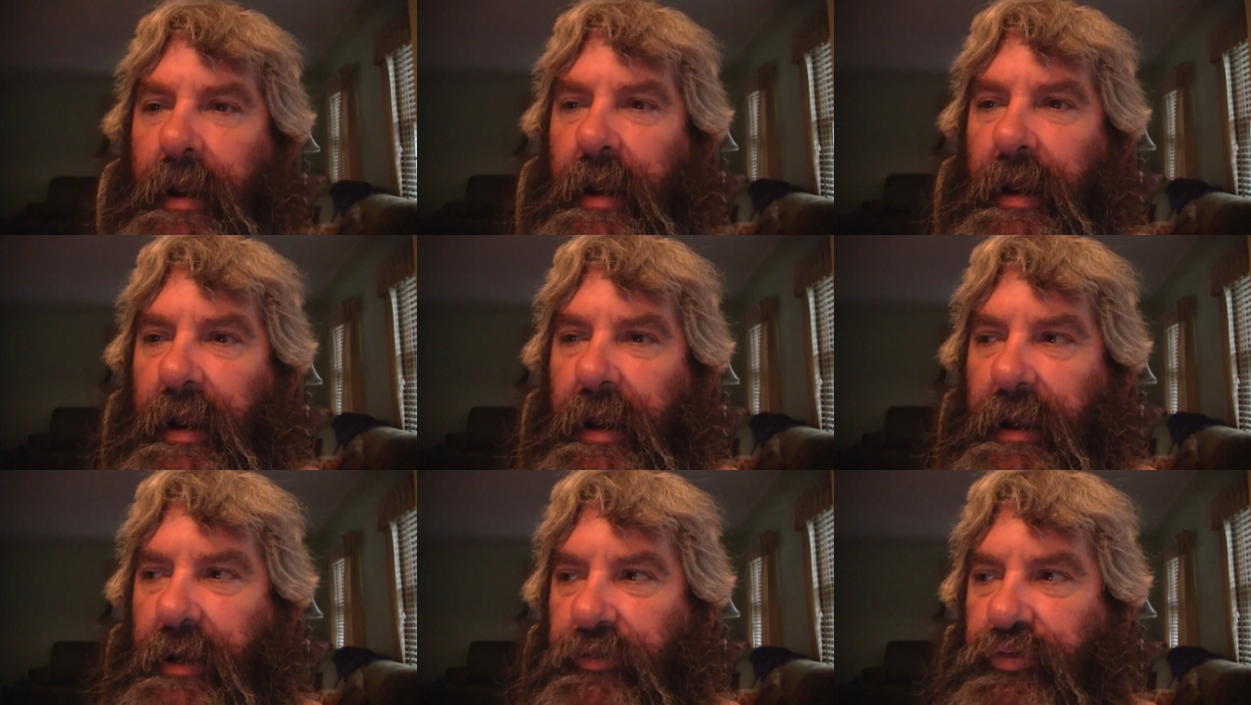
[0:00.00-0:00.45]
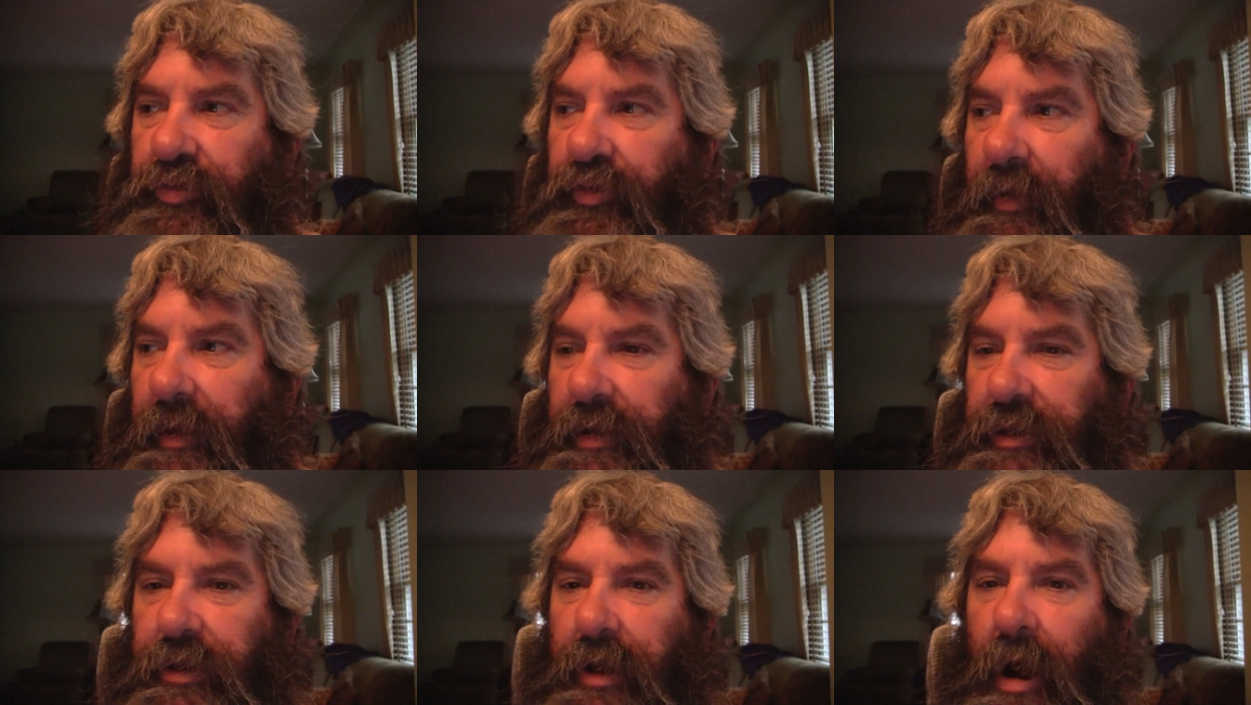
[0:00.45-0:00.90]
and
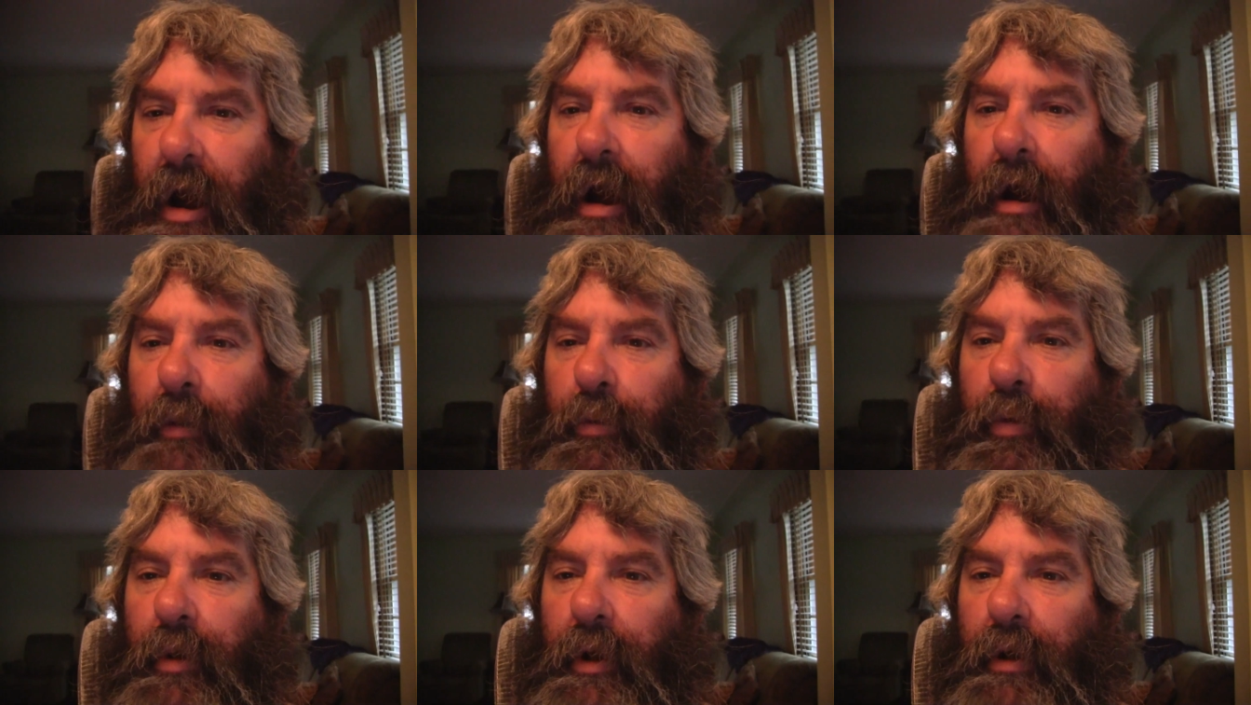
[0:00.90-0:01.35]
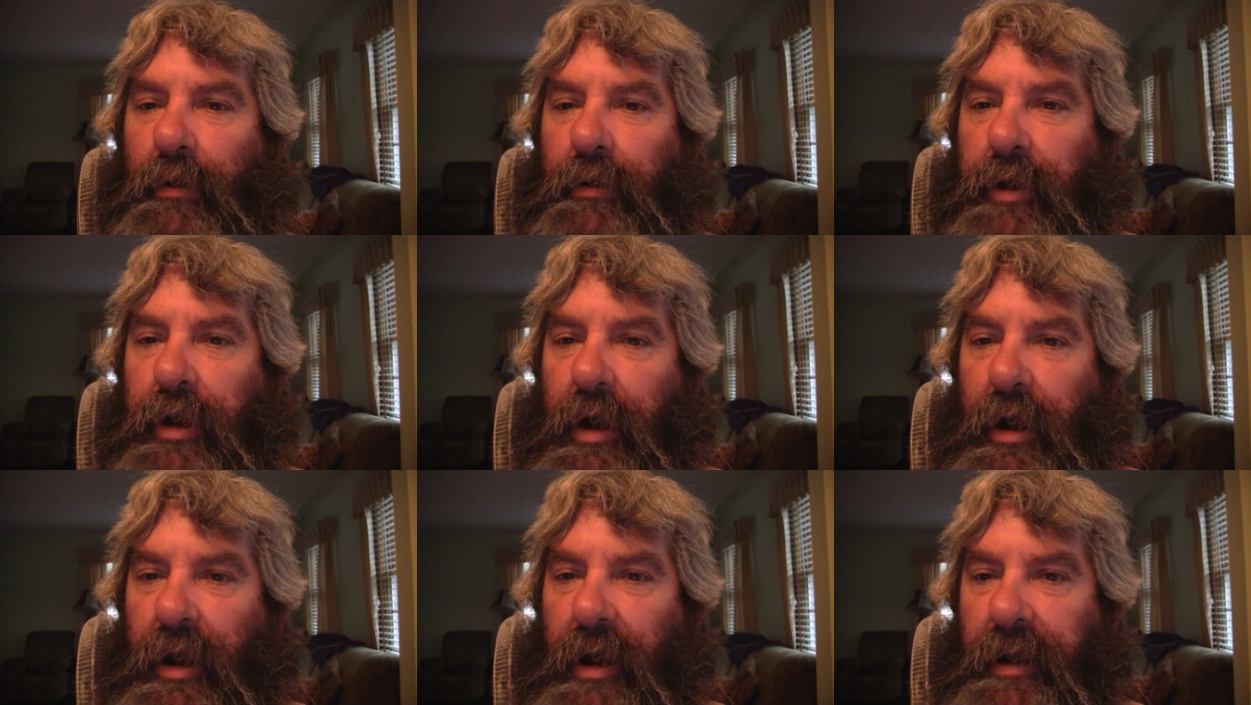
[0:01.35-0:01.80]
treating y'all real
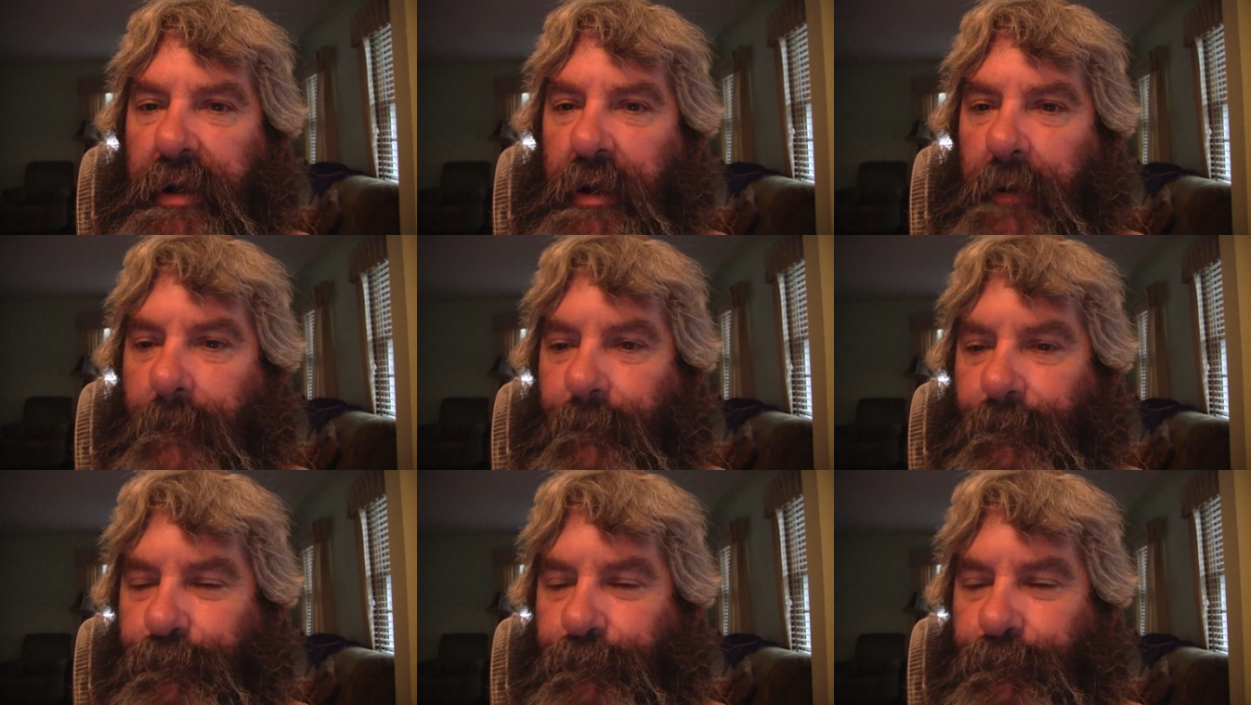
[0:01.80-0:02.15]
good.